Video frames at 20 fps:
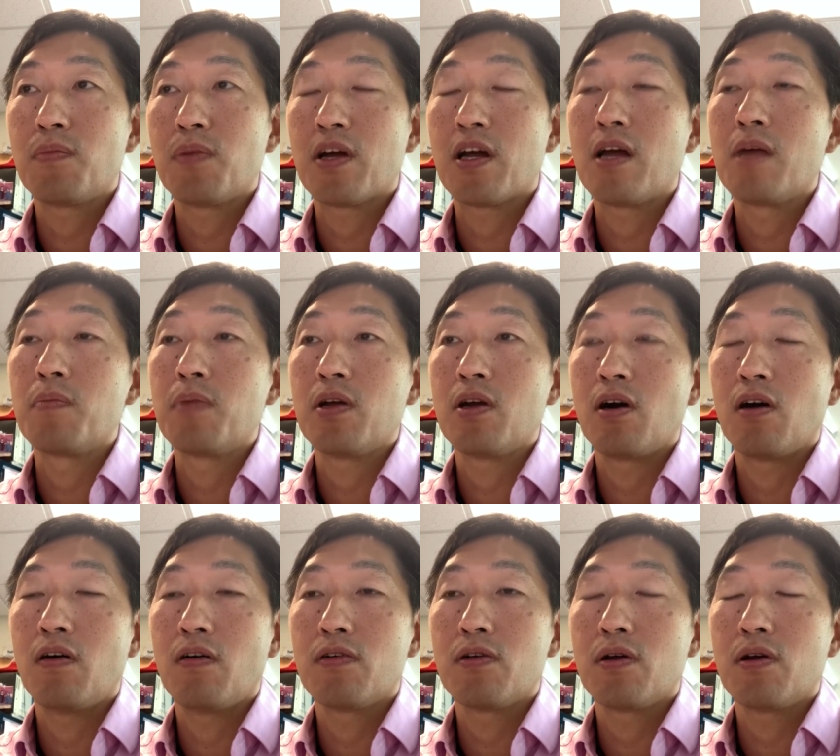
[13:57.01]
it can be
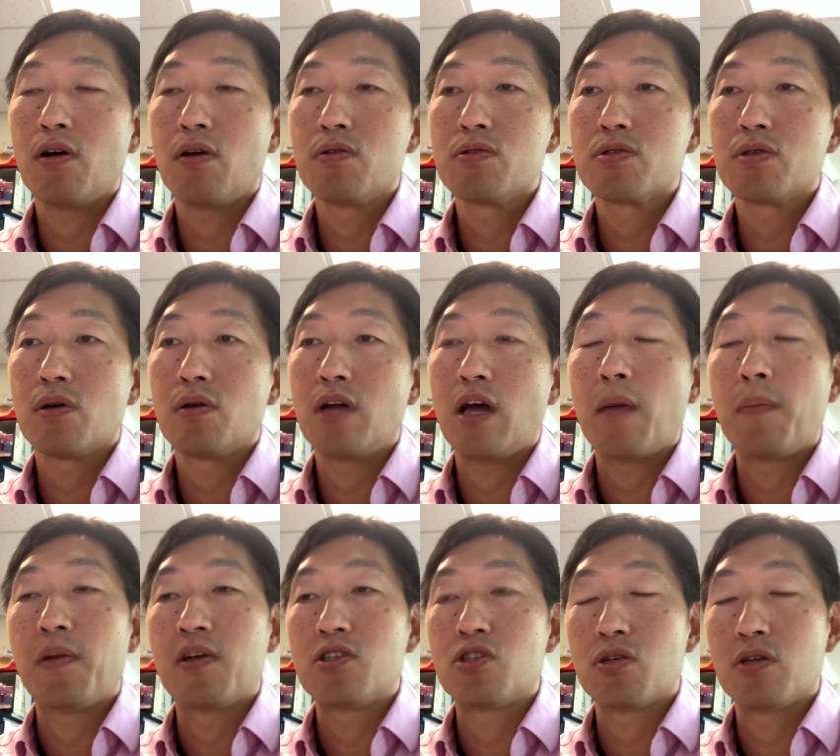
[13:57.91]
also
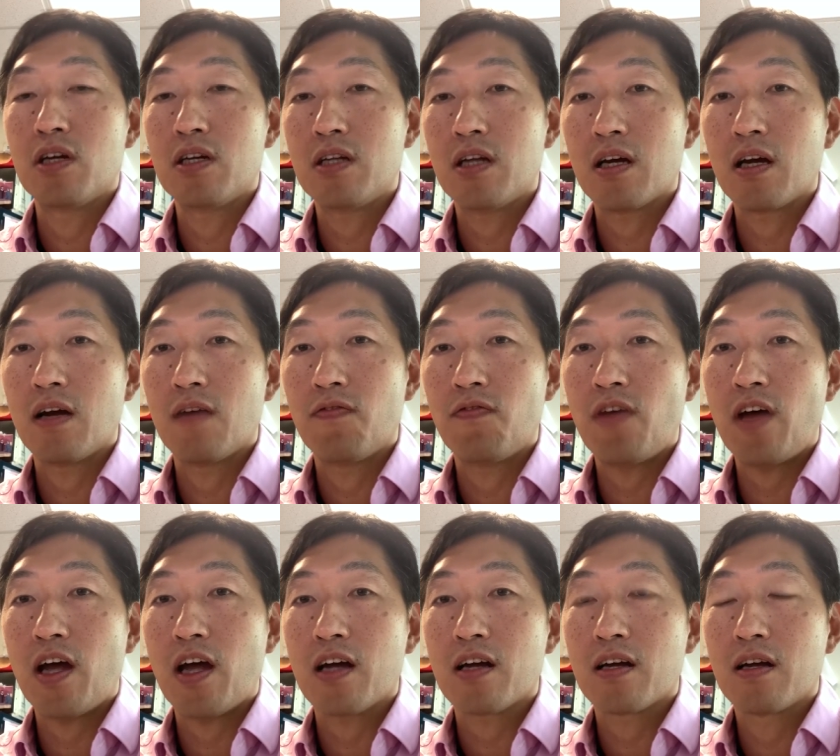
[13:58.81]
epigenetic
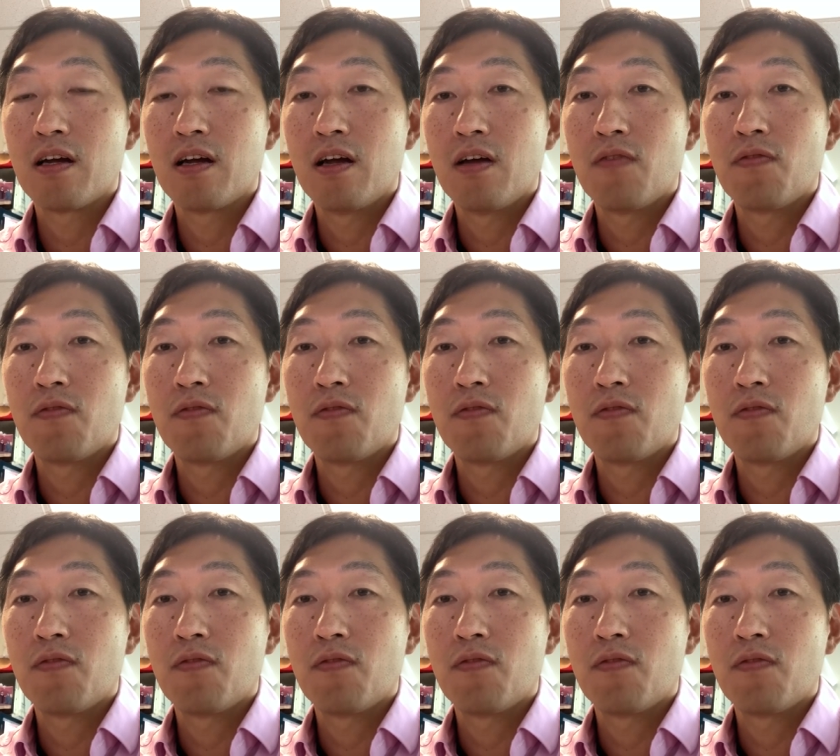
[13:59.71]
effect